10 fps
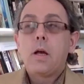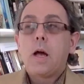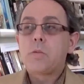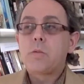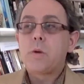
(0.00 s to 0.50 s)

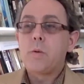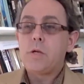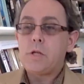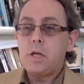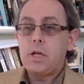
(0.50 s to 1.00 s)
And so what we
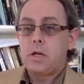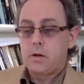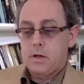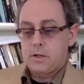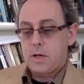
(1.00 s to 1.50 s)
see here
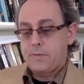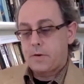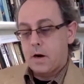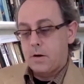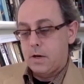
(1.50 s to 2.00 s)
is that
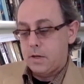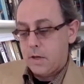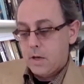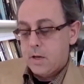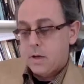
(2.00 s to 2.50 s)
for Arendt,
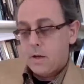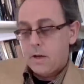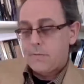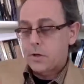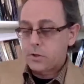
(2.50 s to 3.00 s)

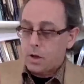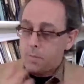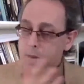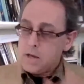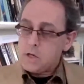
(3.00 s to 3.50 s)
if there's a
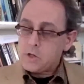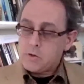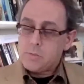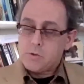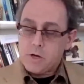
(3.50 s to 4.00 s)

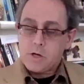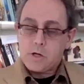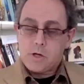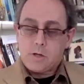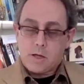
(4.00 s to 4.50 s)
mainstream
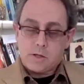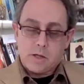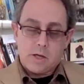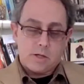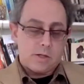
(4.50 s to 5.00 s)
tradition that
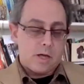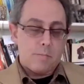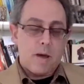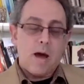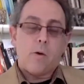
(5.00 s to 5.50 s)
says that
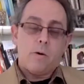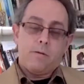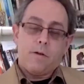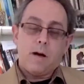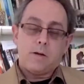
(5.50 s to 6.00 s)
power and
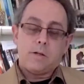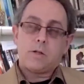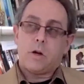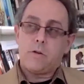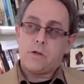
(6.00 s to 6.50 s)
violence
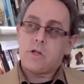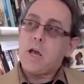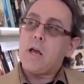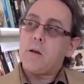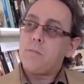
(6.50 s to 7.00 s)
are the
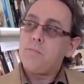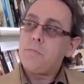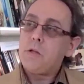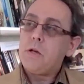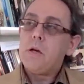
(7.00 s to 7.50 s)
same,
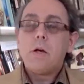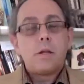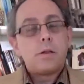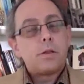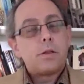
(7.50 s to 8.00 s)

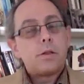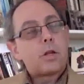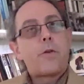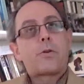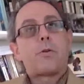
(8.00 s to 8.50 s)
there's
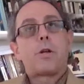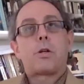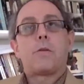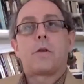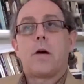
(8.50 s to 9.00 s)
another tradition
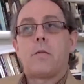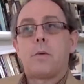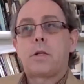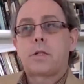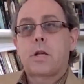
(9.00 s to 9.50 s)
of
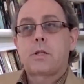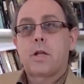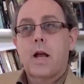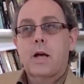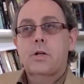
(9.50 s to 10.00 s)
government that says that
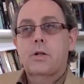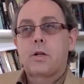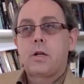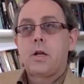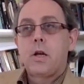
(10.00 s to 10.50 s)
actually